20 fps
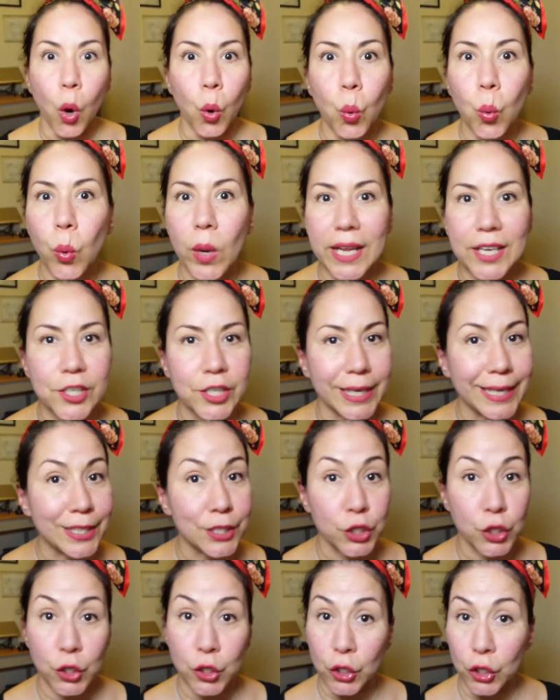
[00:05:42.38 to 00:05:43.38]
which
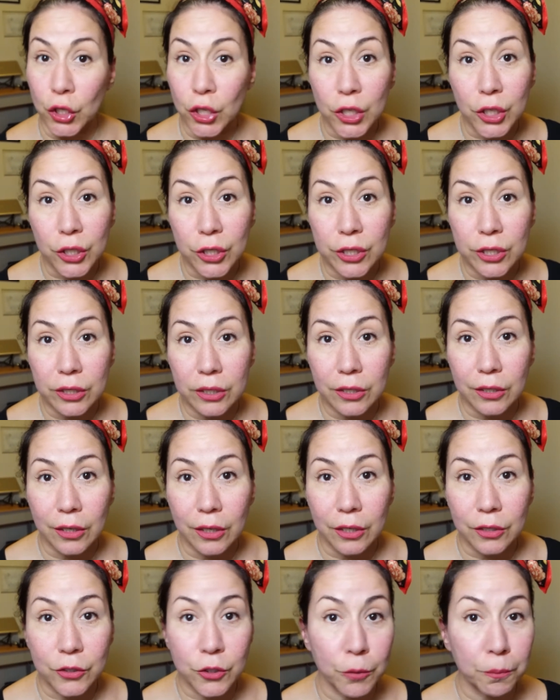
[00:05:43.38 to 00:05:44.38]
is good
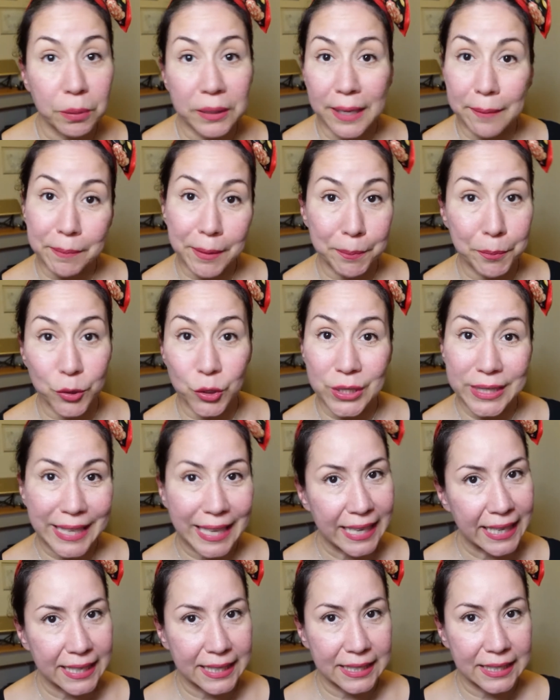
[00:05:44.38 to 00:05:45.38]
to plump up your
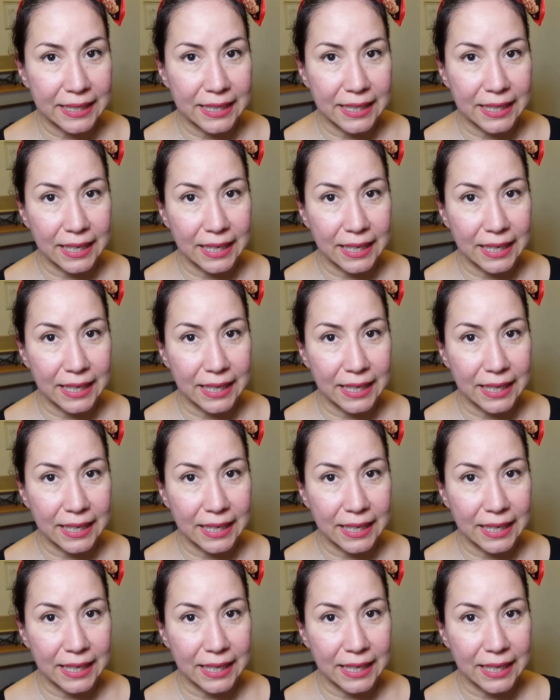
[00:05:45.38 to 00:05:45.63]
skin,